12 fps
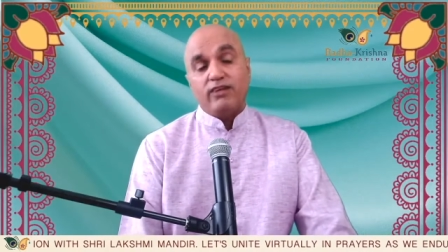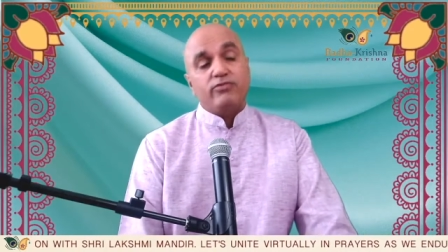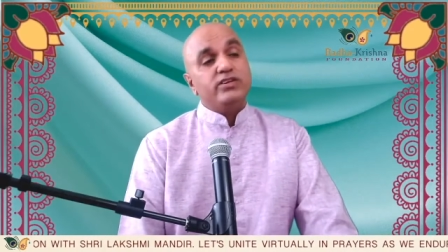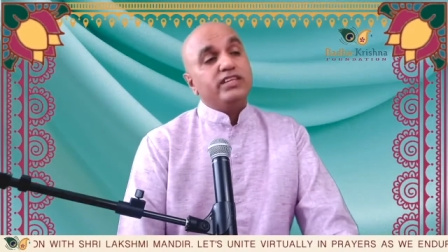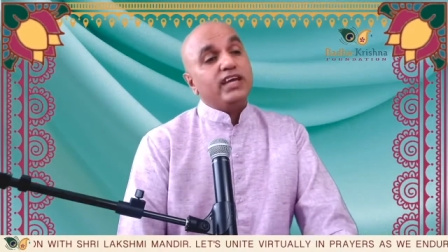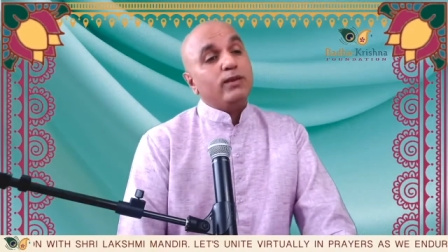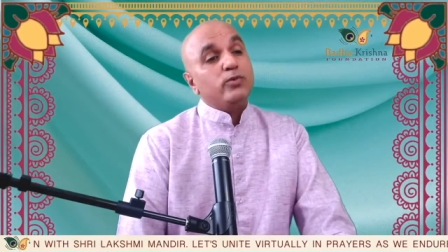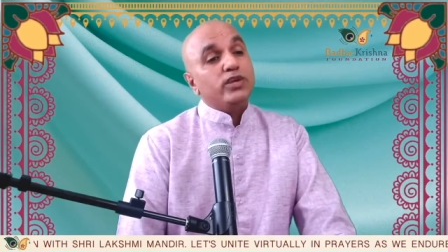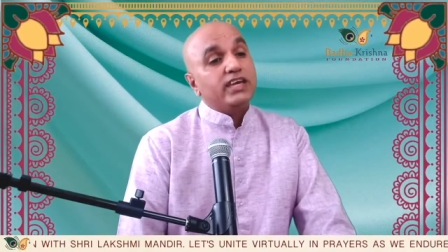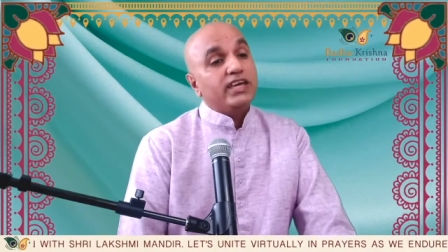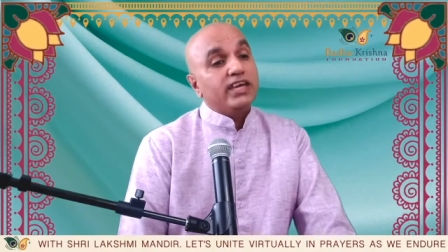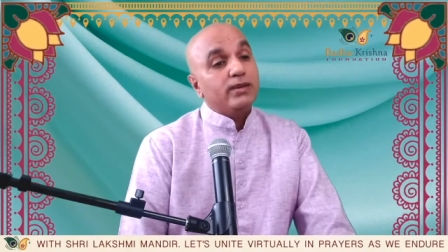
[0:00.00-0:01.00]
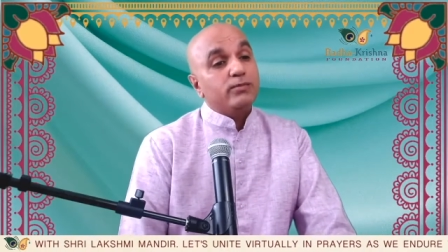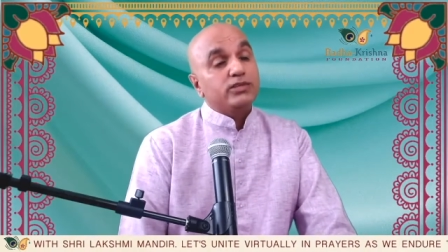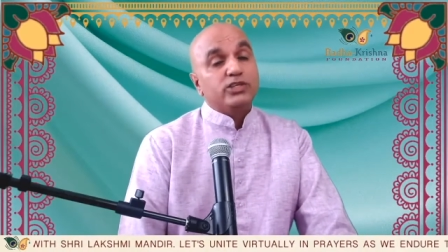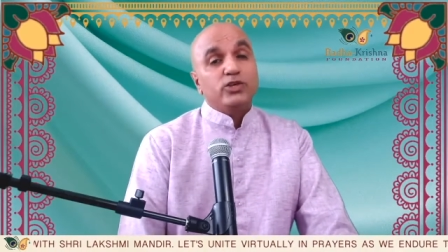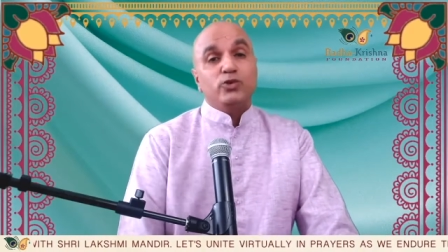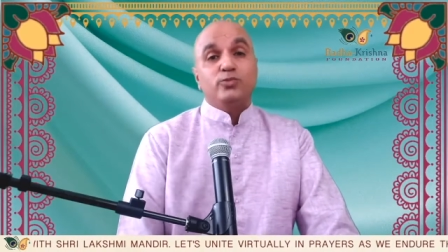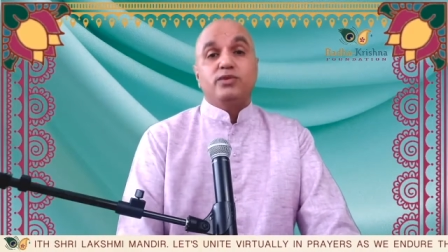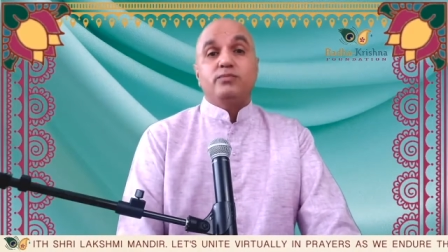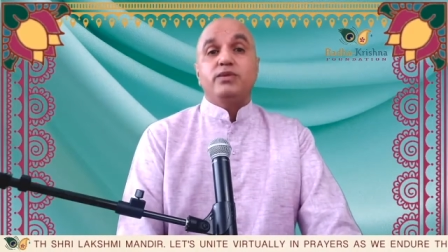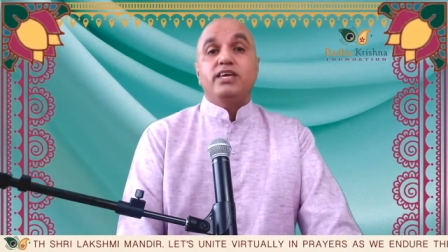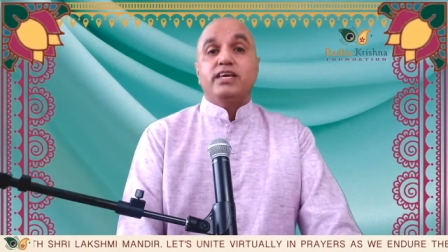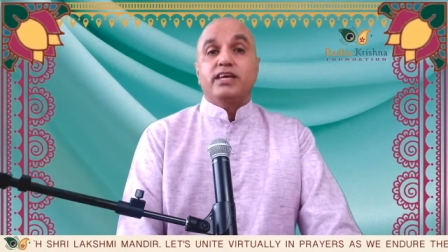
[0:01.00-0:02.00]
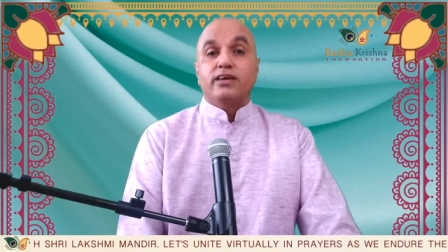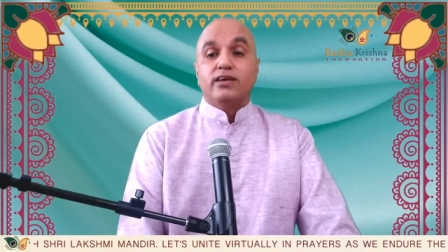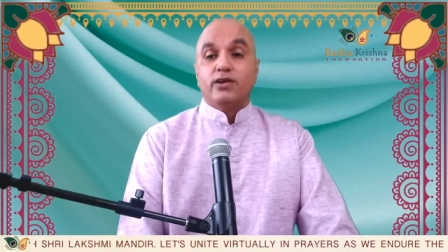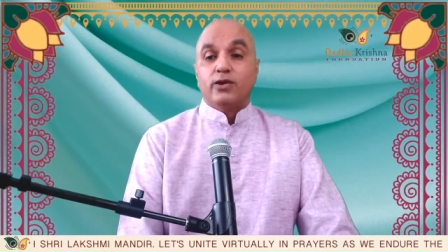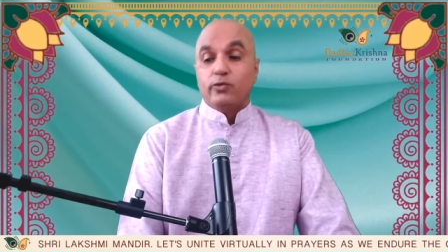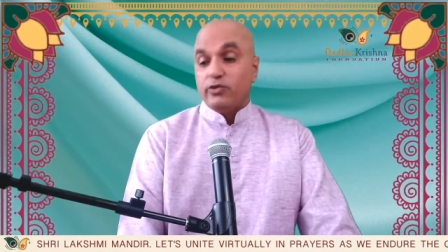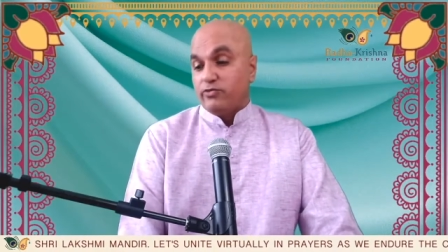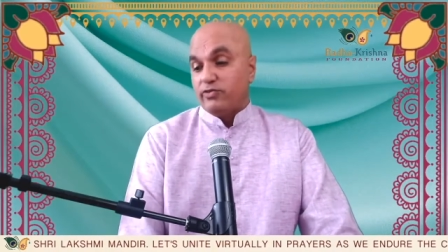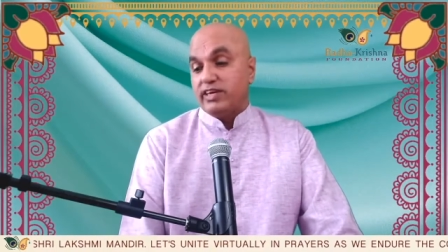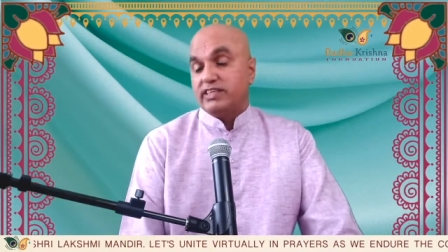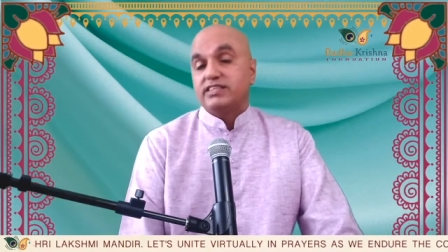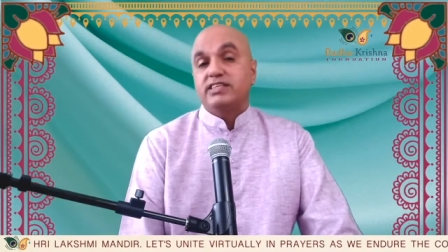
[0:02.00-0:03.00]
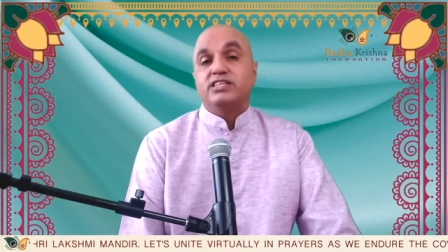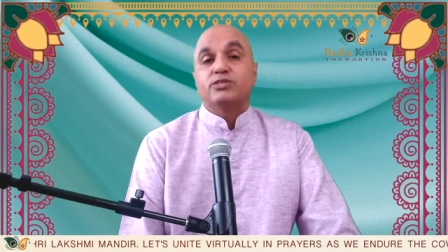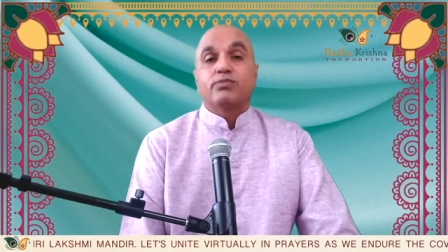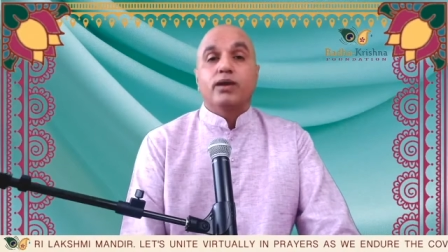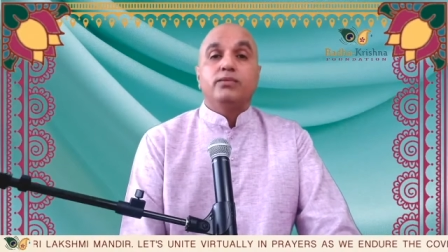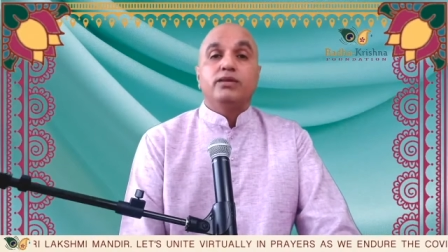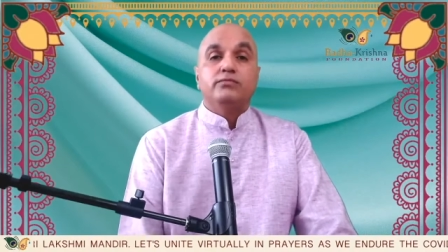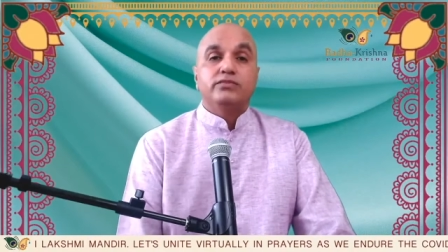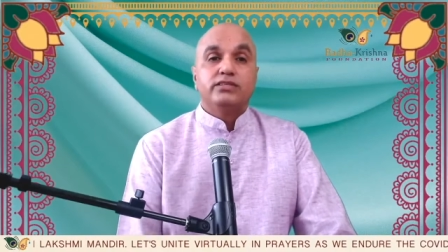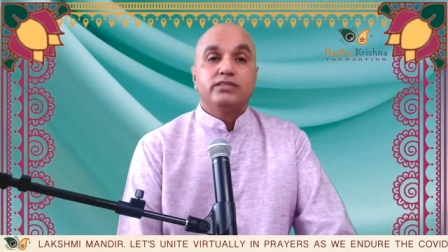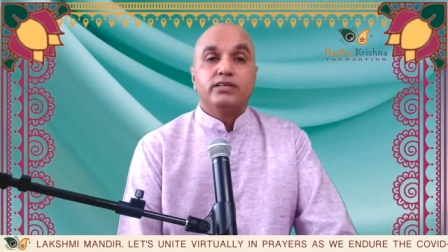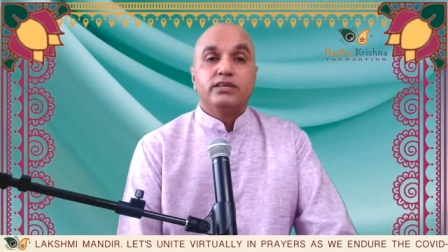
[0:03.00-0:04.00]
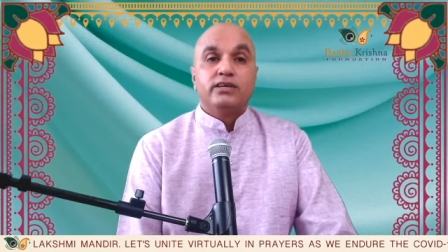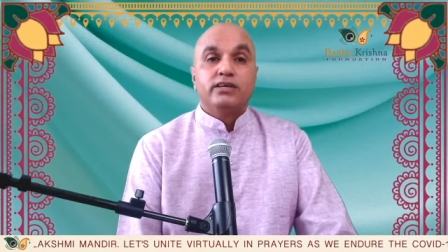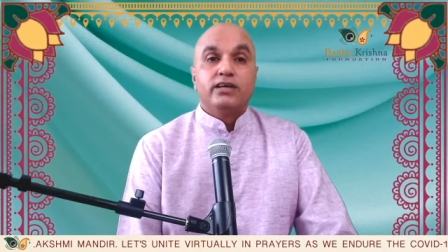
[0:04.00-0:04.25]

Every time we came as a human being, we faced these problems.